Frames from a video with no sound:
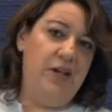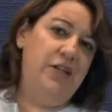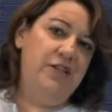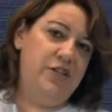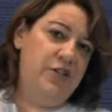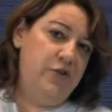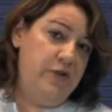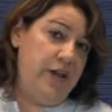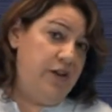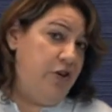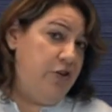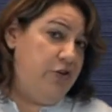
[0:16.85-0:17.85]
To do that,
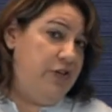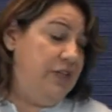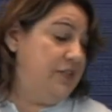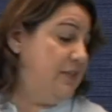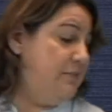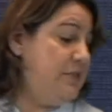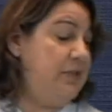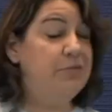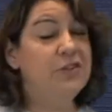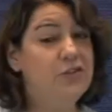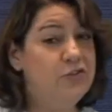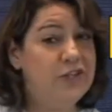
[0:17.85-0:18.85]
all you need is some simple
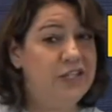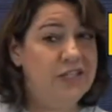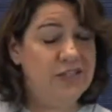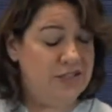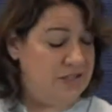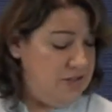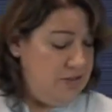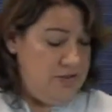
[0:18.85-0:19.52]
ingredients.